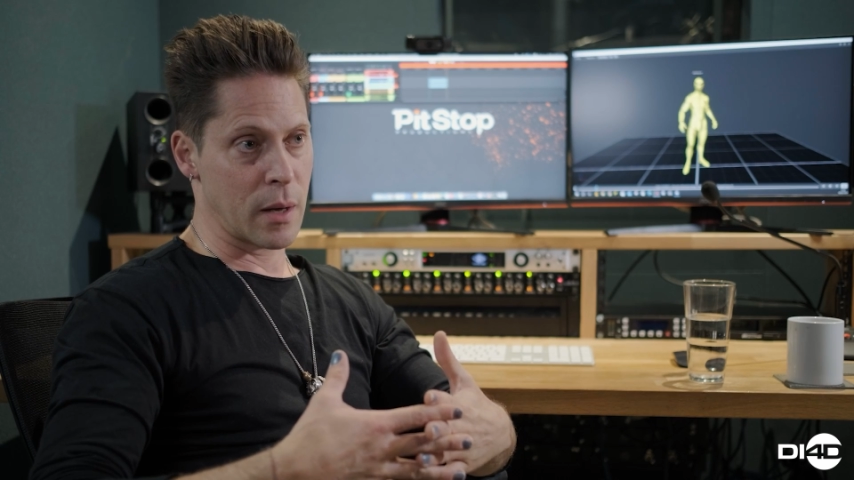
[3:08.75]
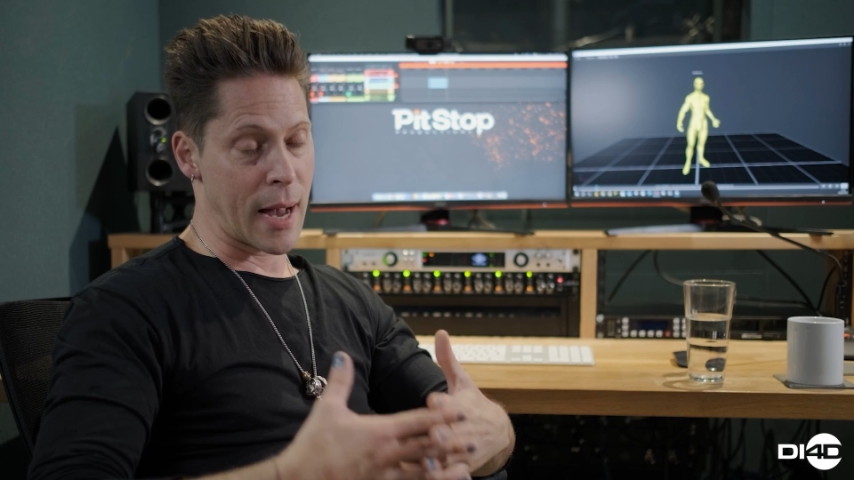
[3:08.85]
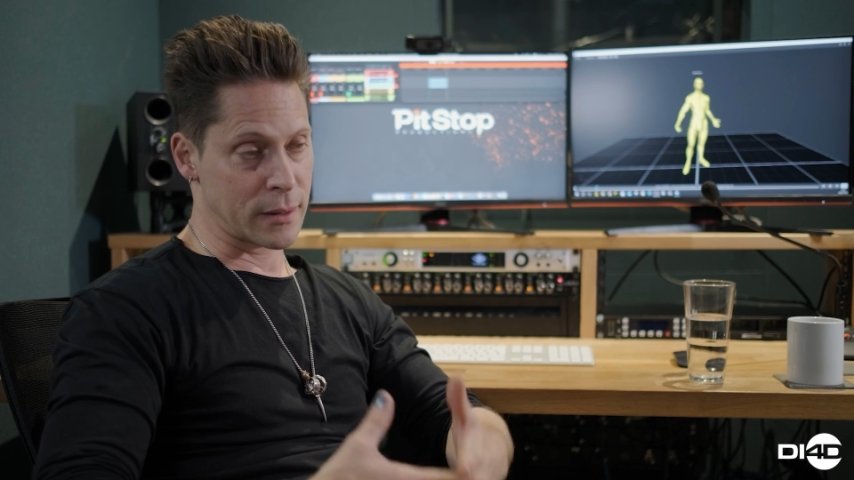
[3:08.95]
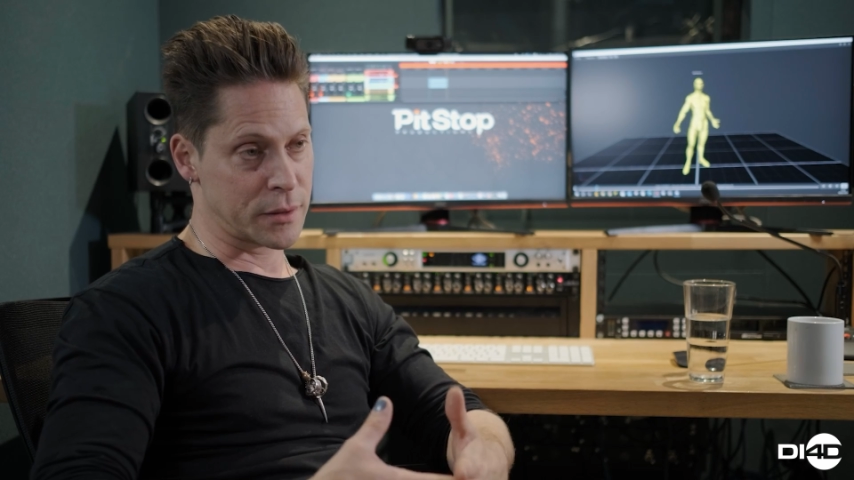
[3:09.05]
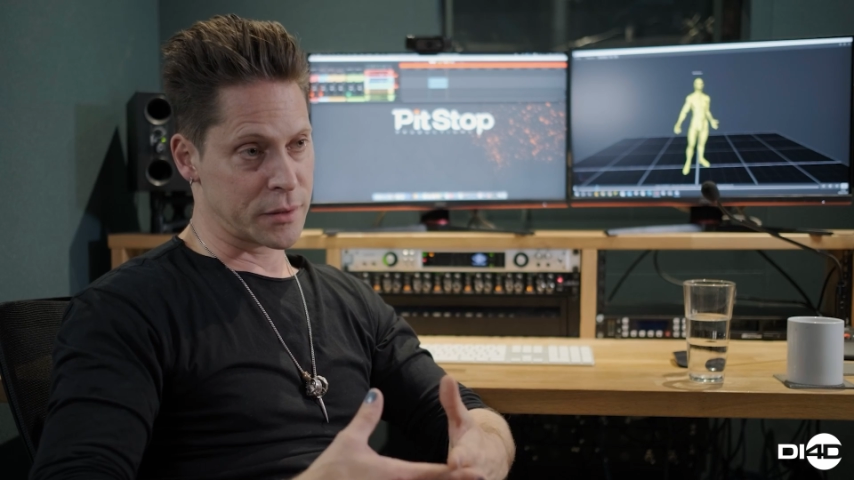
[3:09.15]

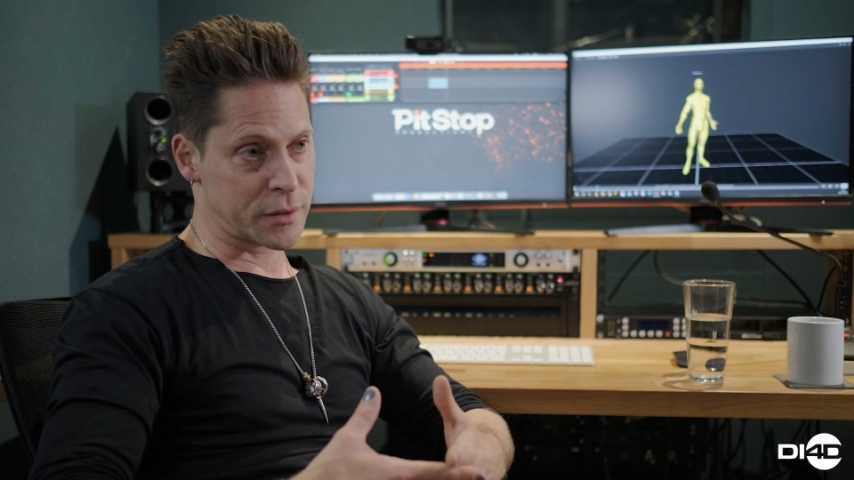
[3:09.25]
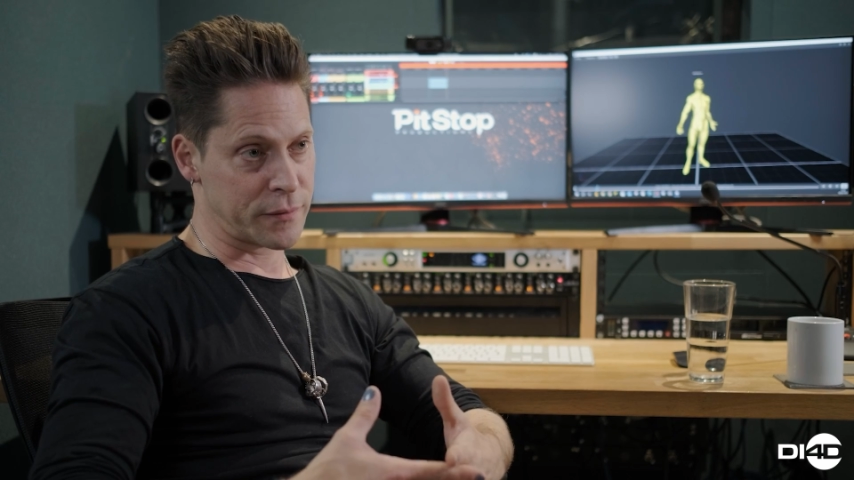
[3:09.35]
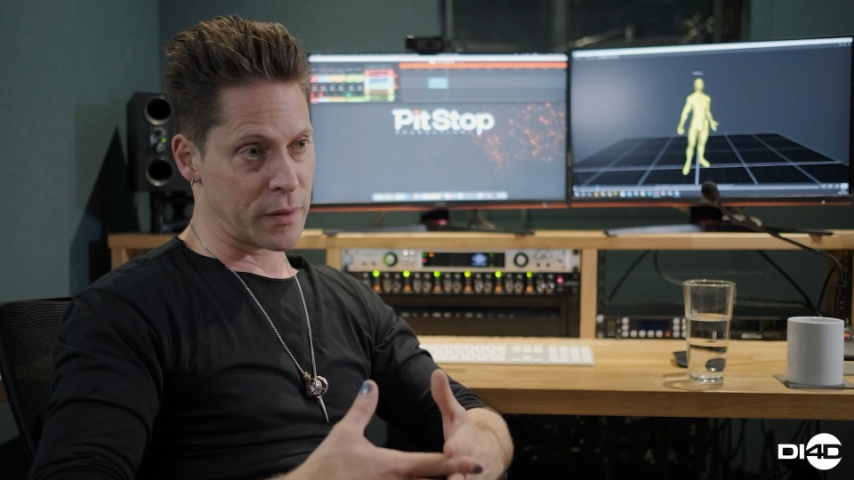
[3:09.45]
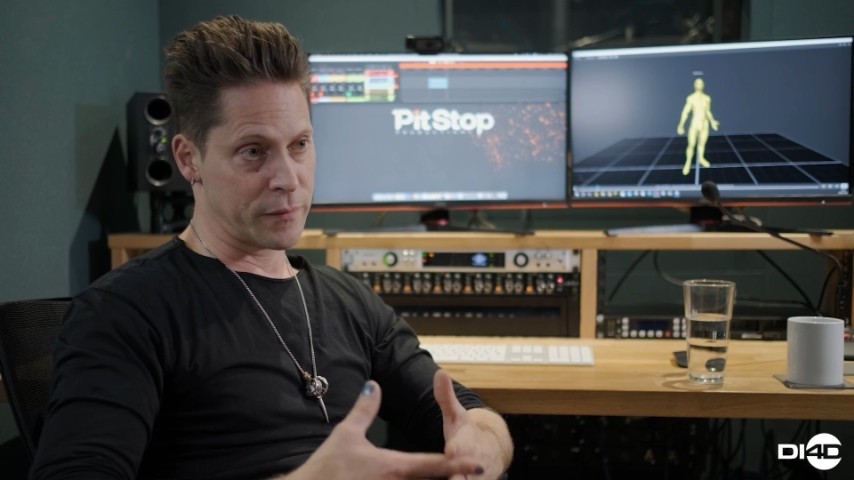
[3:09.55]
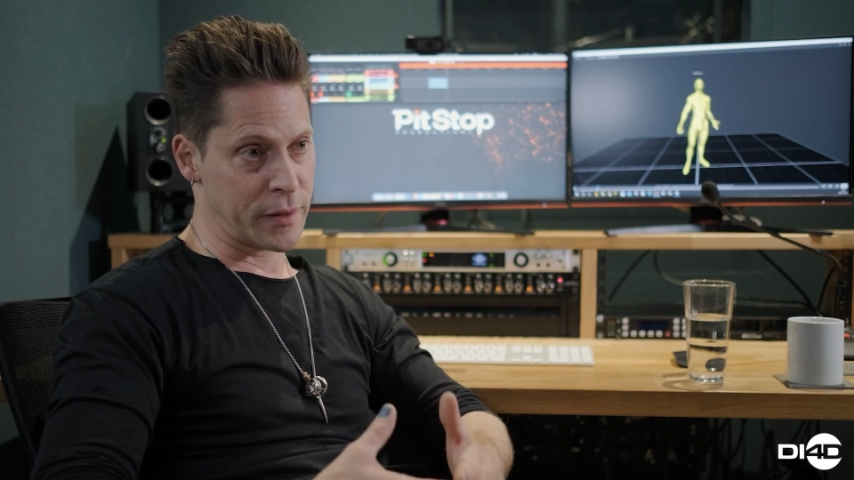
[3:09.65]
actors to
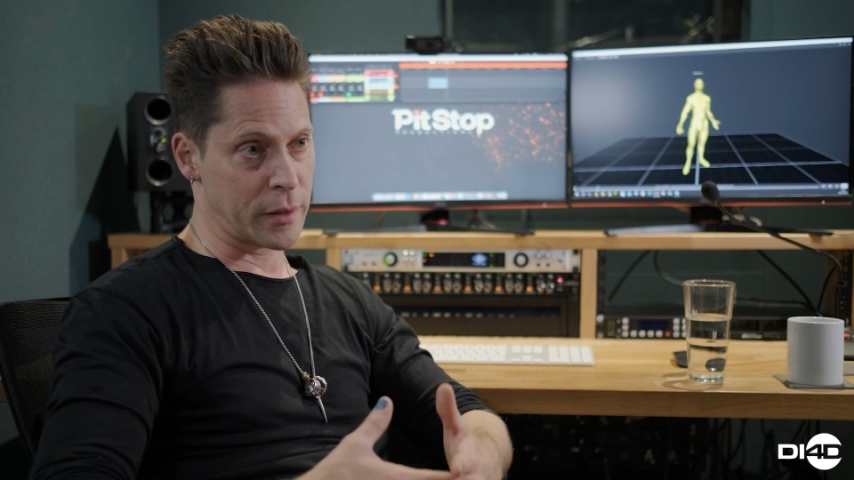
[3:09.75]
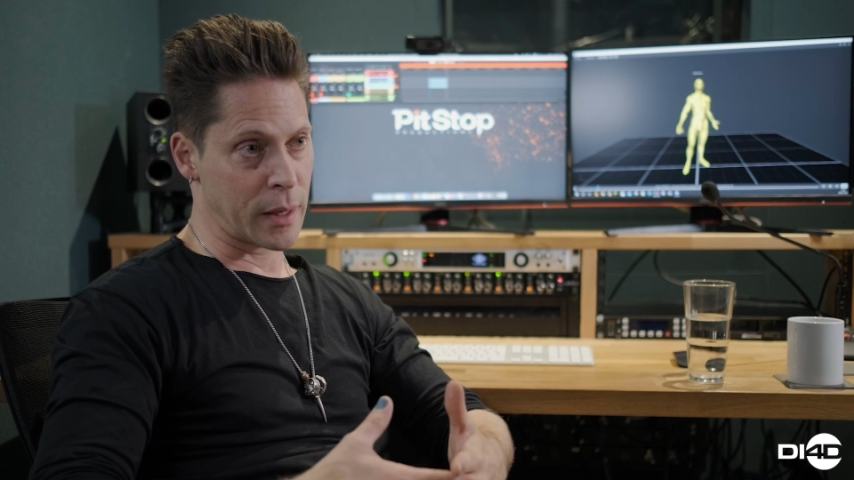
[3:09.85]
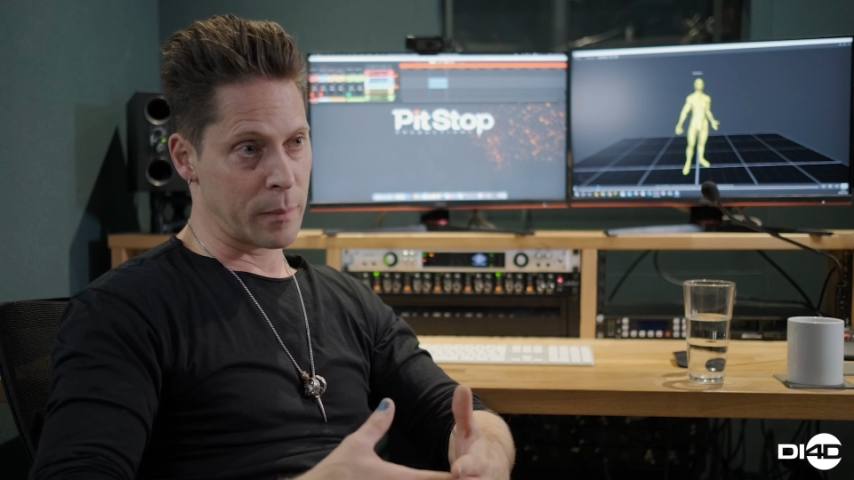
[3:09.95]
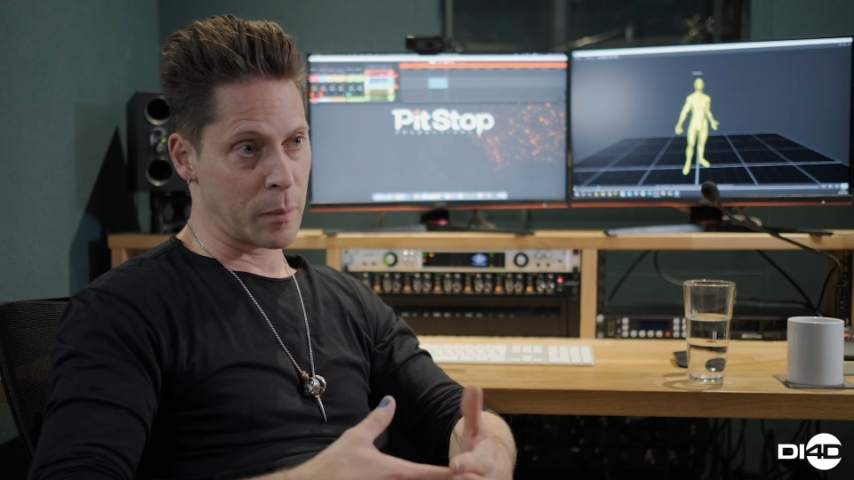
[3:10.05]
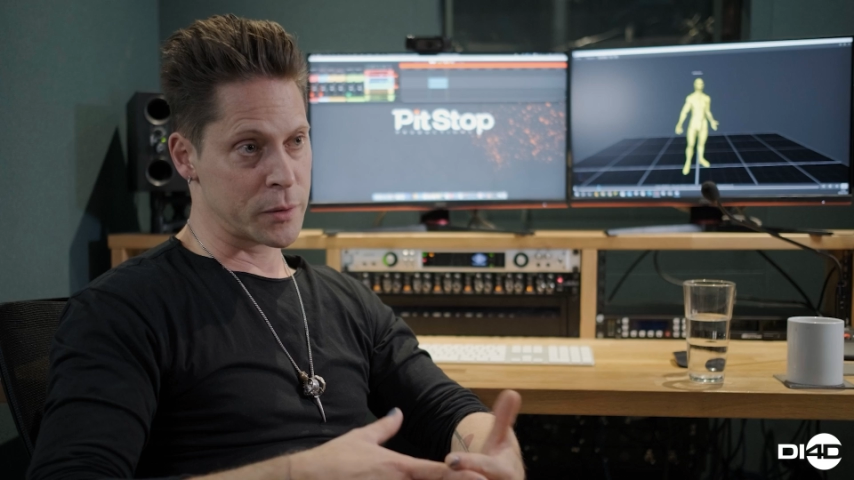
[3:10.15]
find video
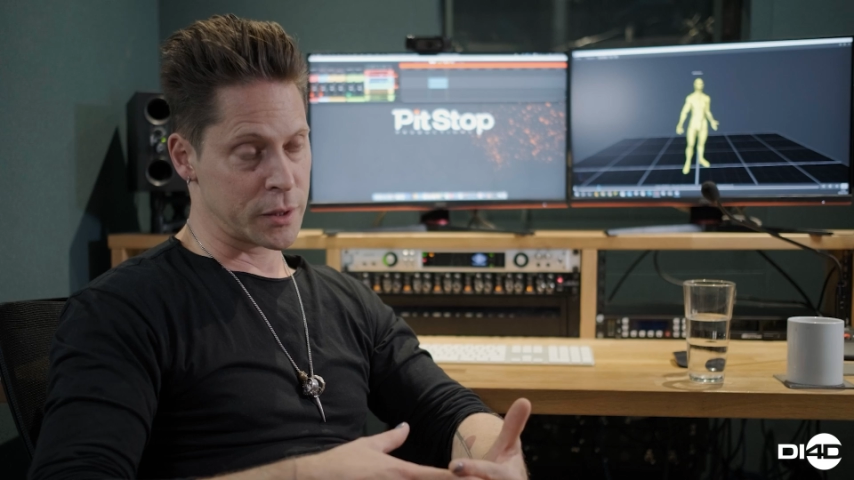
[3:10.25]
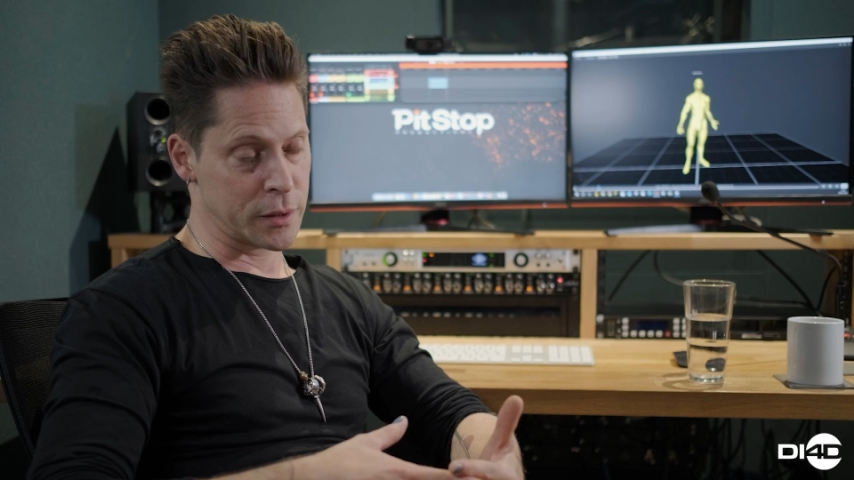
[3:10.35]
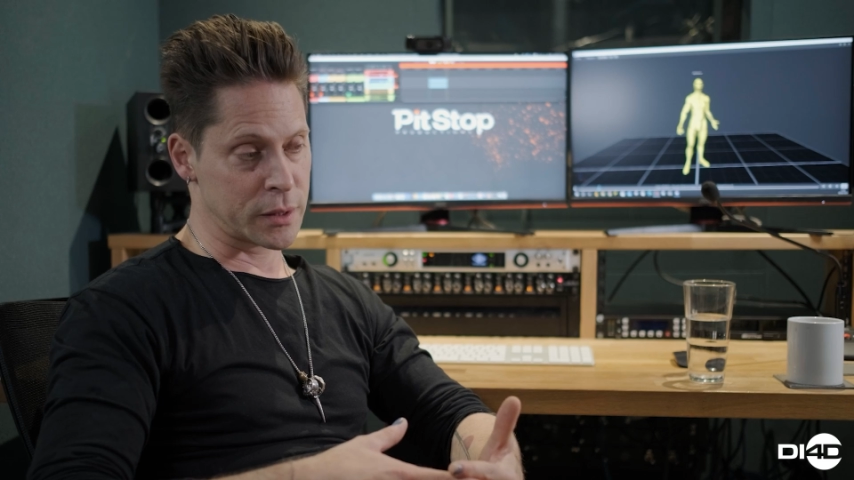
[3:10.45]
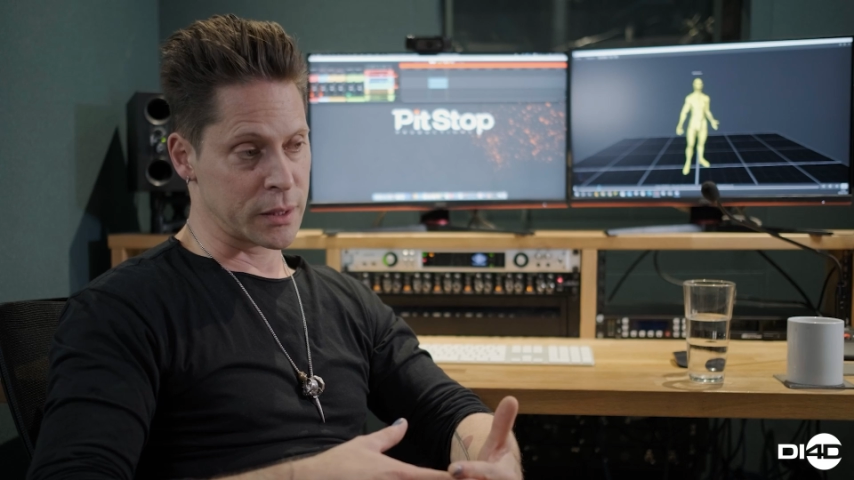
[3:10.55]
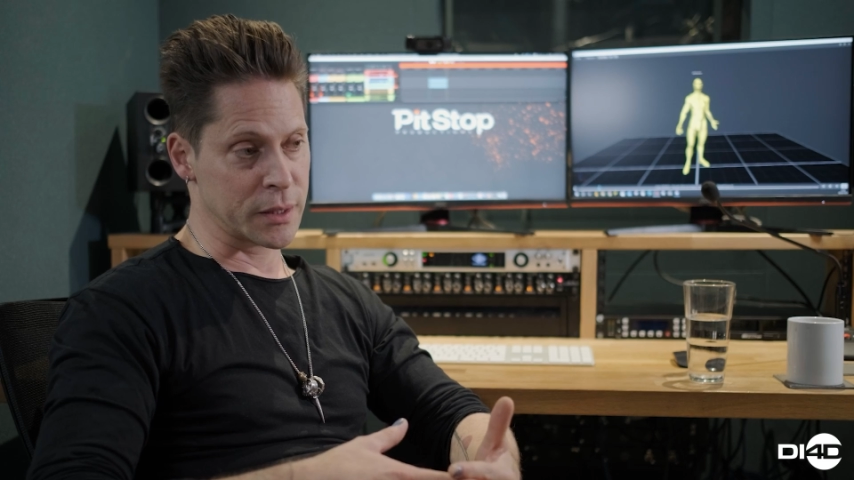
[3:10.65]
game
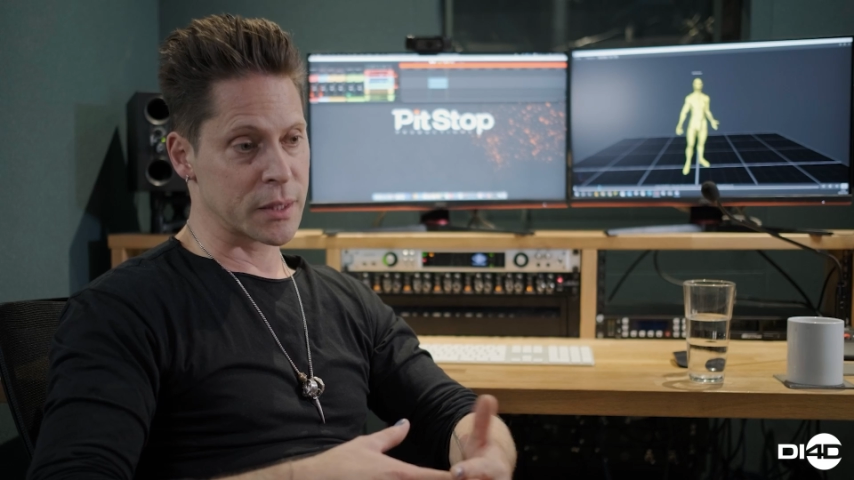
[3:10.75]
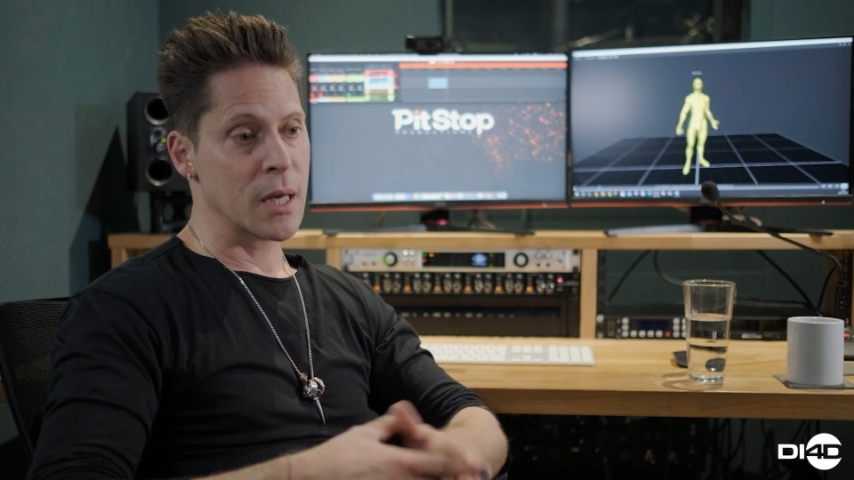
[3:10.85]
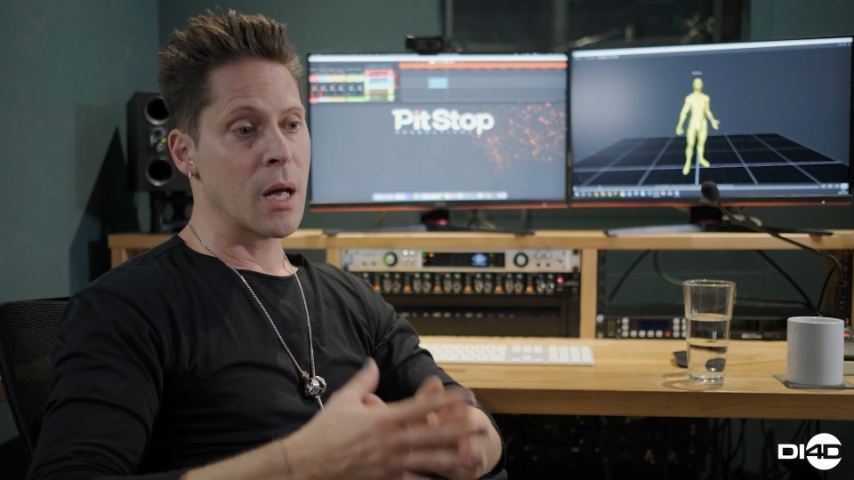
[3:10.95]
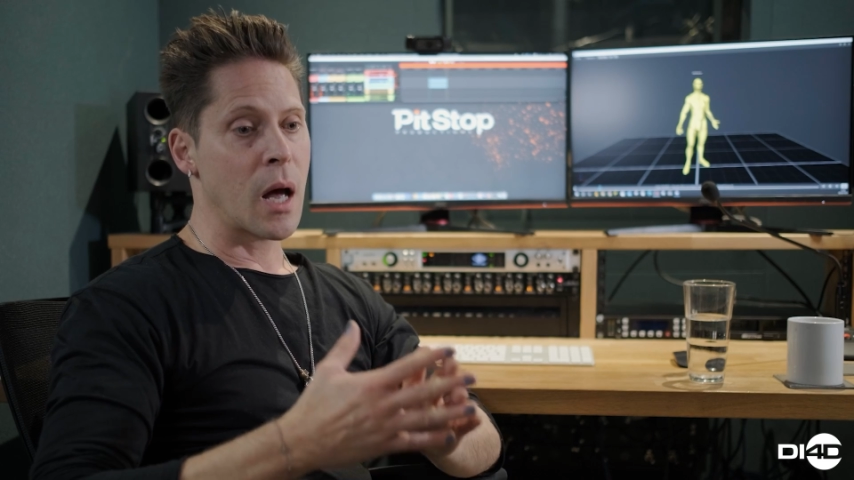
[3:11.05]
opportunities.